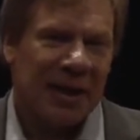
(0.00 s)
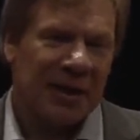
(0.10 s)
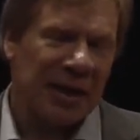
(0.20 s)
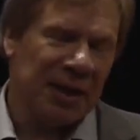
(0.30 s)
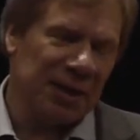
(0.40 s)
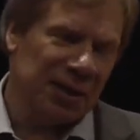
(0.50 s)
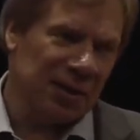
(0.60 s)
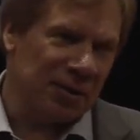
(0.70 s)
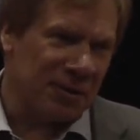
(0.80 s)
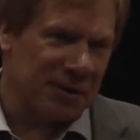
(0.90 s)
They
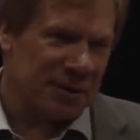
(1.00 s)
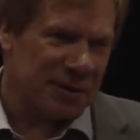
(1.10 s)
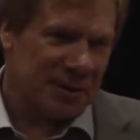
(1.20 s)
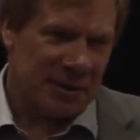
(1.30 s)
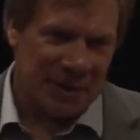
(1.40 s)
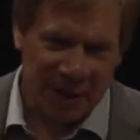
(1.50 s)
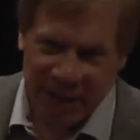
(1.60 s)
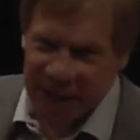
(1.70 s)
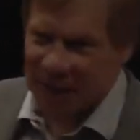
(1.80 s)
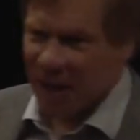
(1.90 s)
knew it
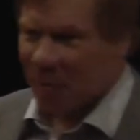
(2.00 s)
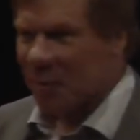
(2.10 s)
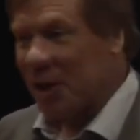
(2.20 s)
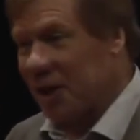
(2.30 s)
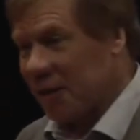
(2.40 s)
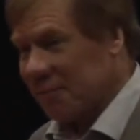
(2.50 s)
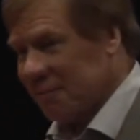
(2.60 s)
had a double meaning.